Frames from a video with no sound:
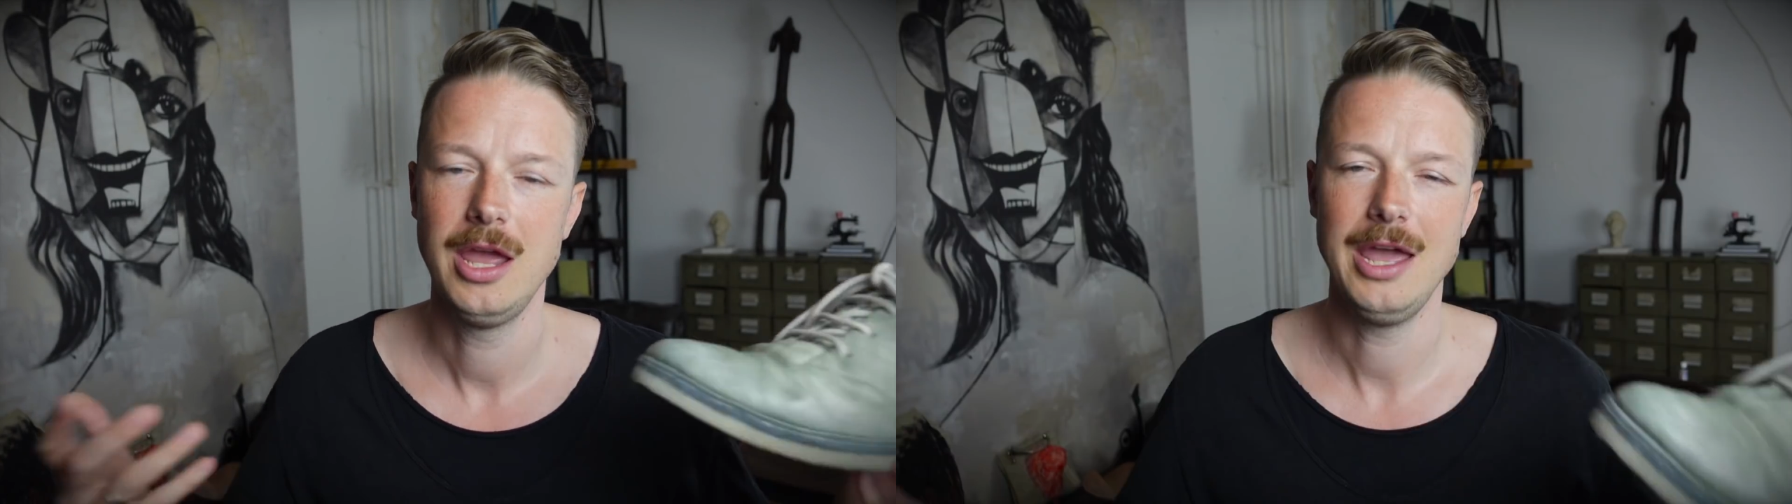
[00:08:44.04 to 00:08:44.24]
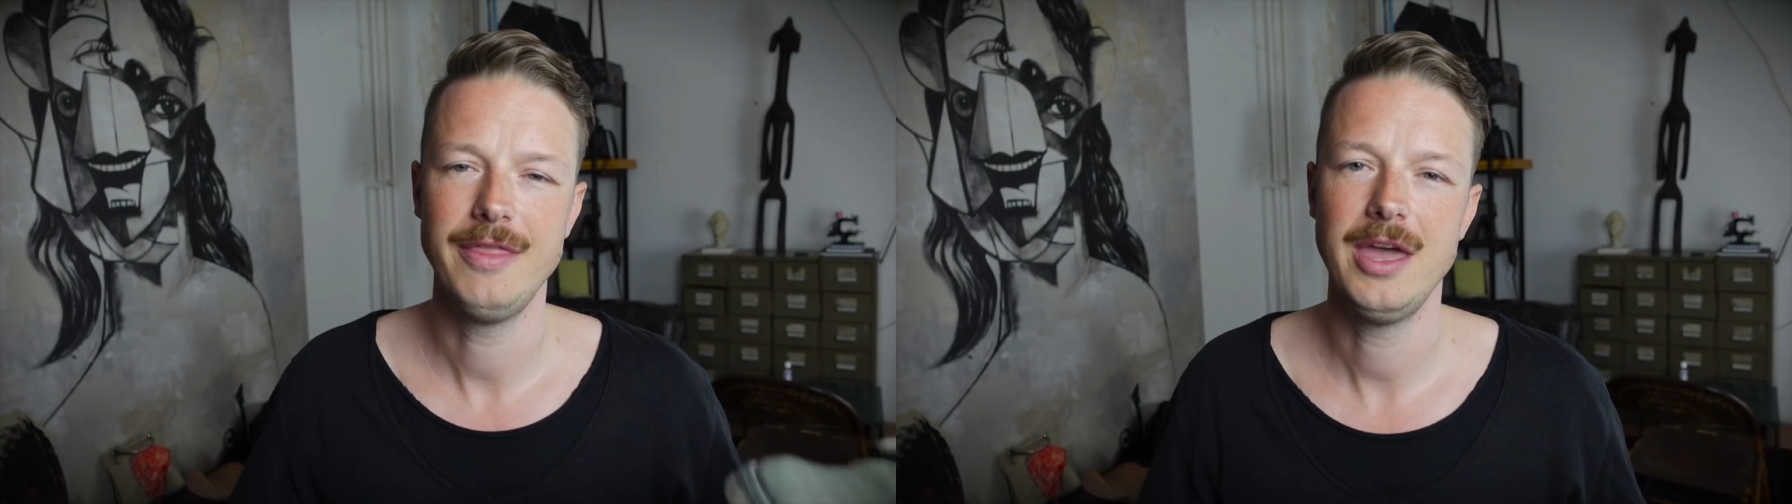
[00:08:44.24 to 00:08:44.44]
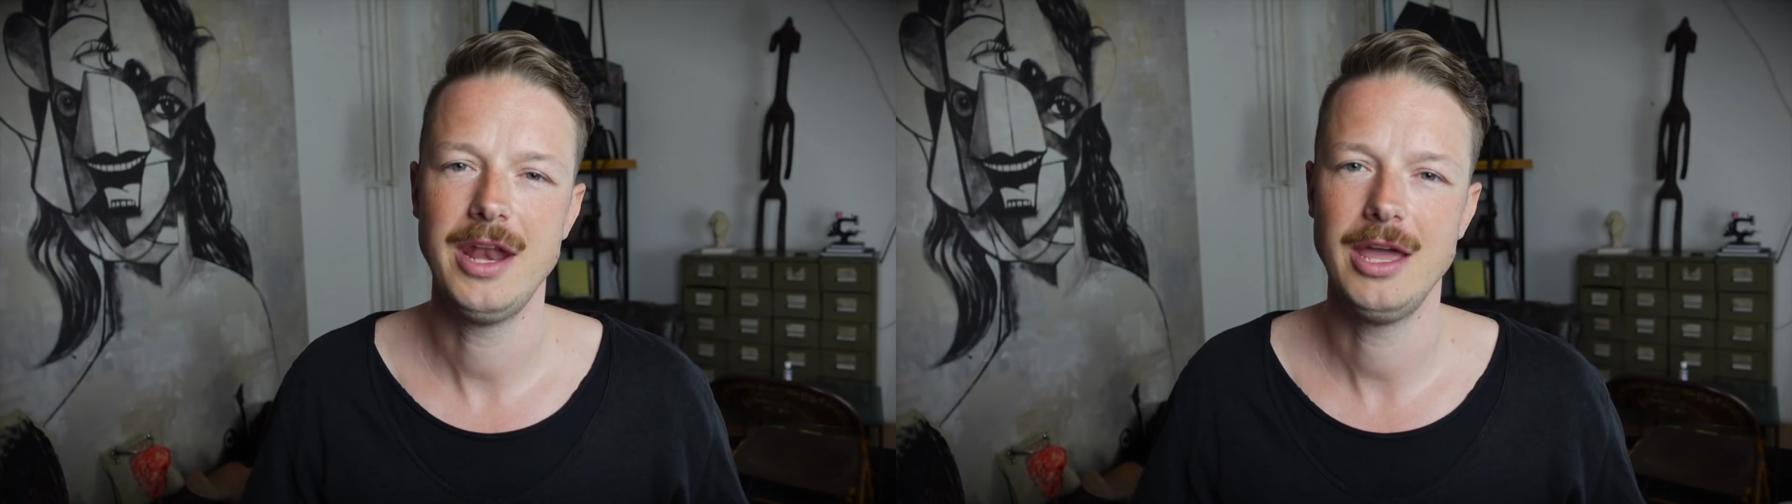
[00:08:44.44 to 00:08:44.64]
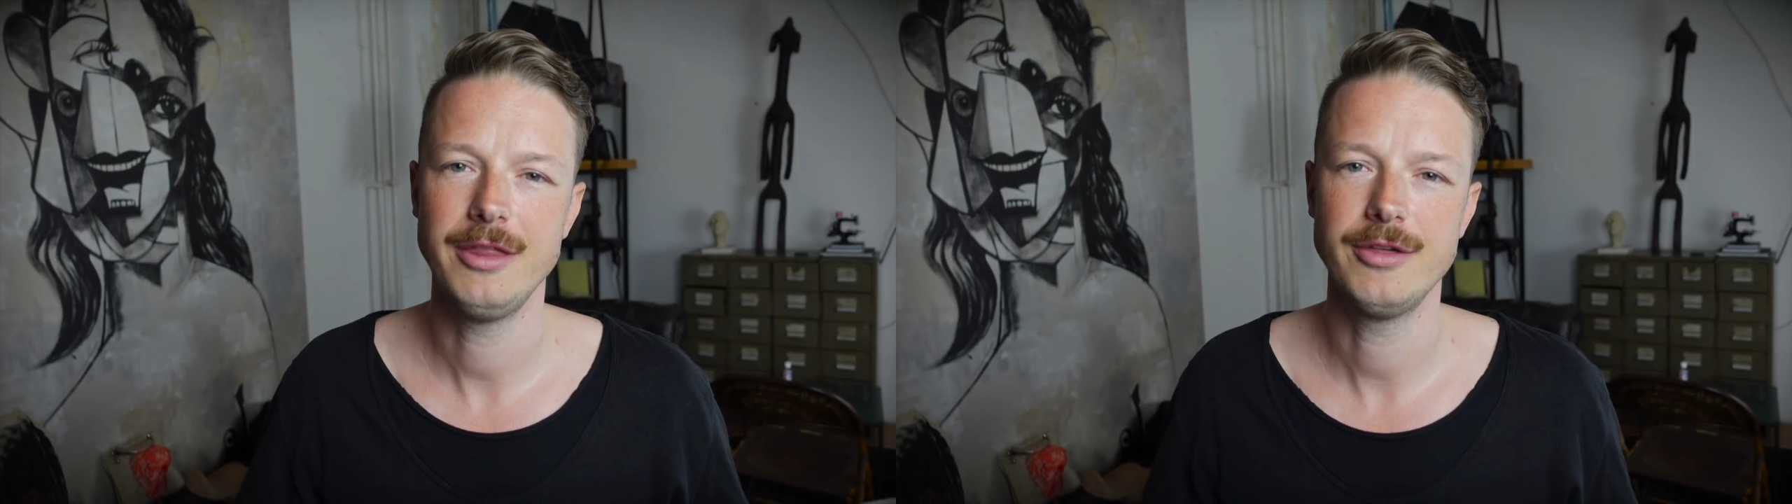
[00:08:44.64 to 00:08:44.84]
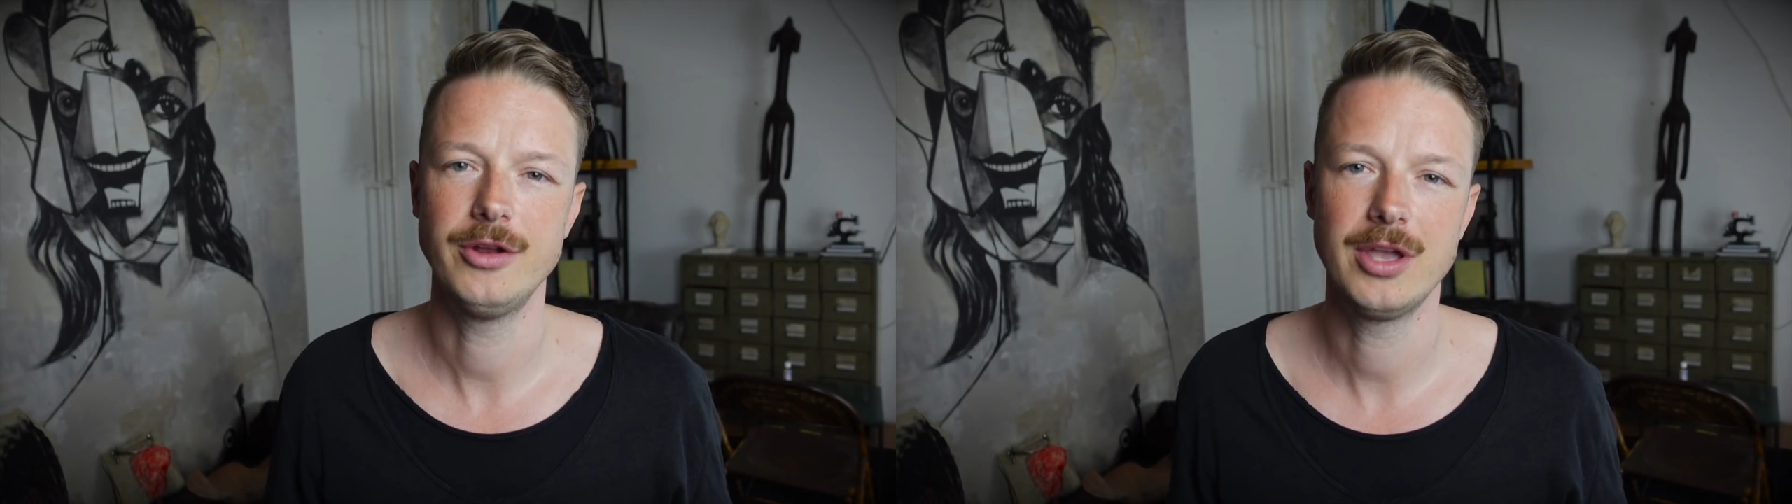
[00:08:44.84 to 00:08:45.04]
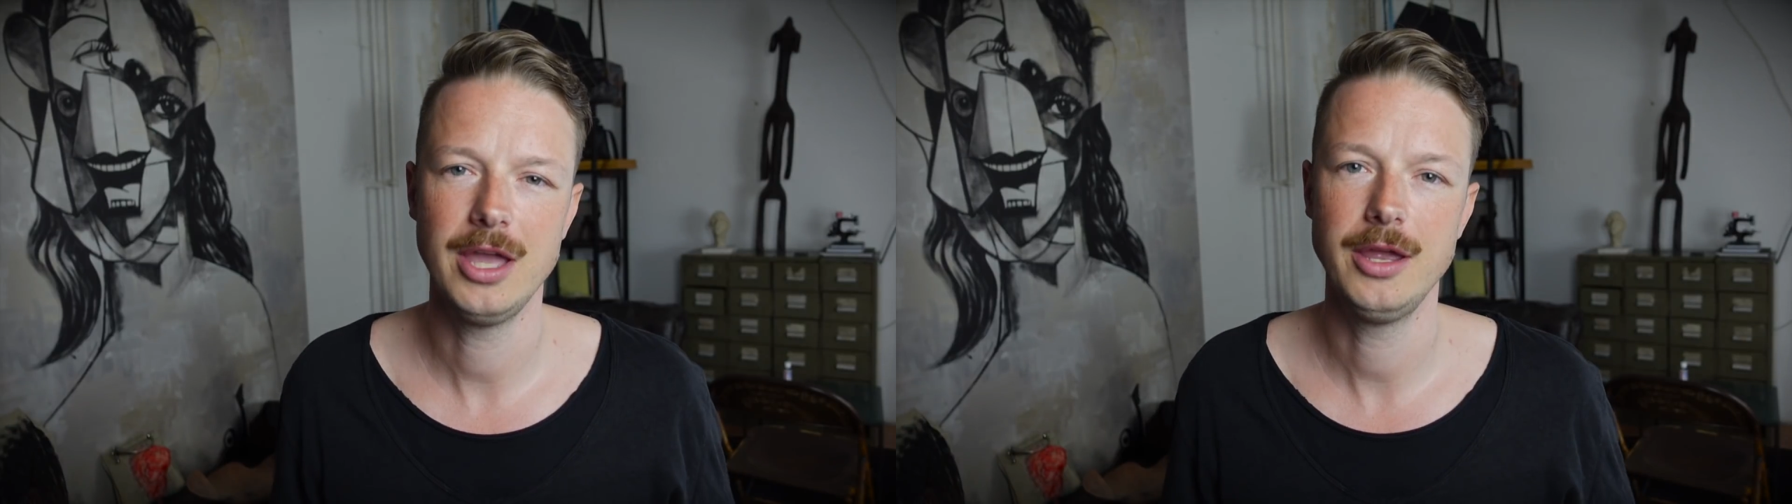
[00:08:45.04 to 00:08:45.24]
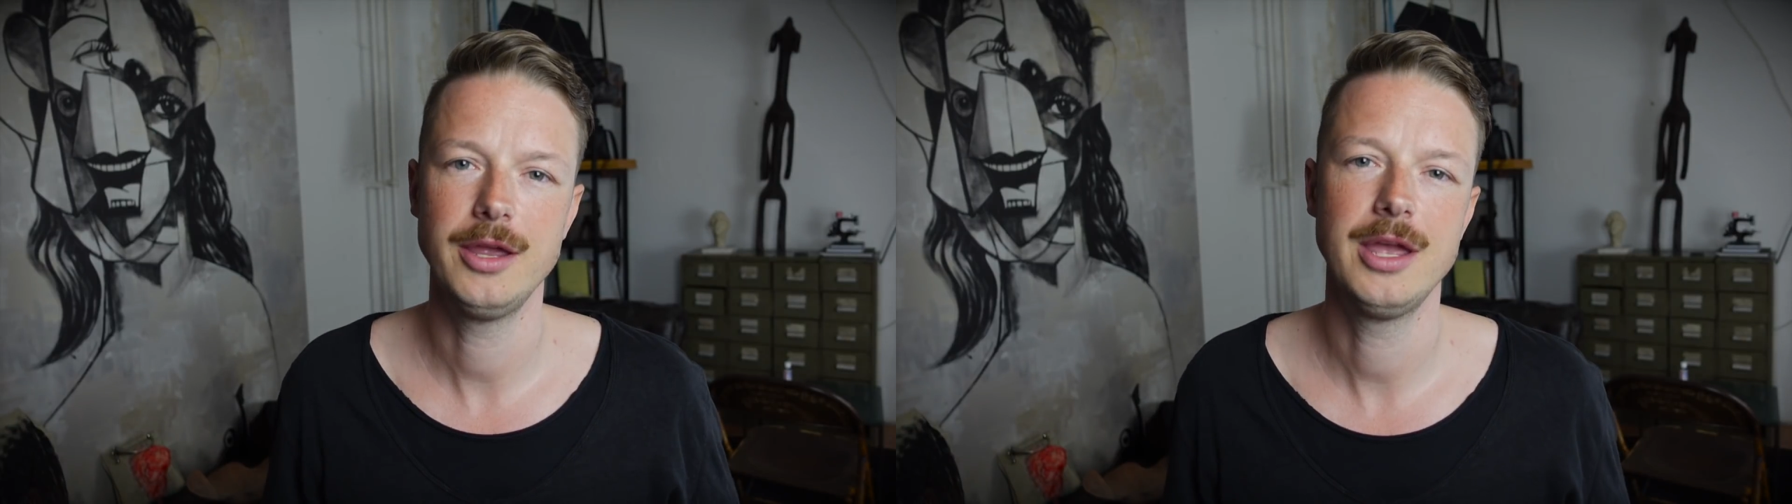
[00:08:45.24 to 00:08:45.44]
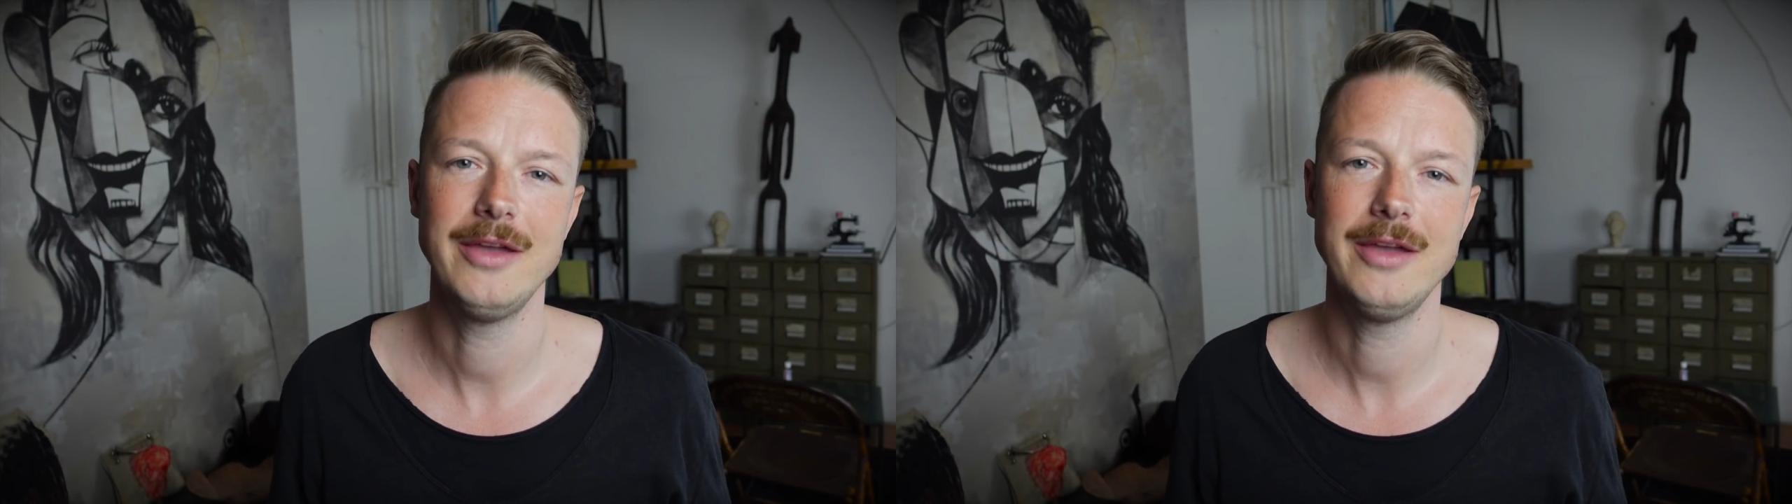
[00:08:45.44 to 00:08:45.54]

And then I thought, okay,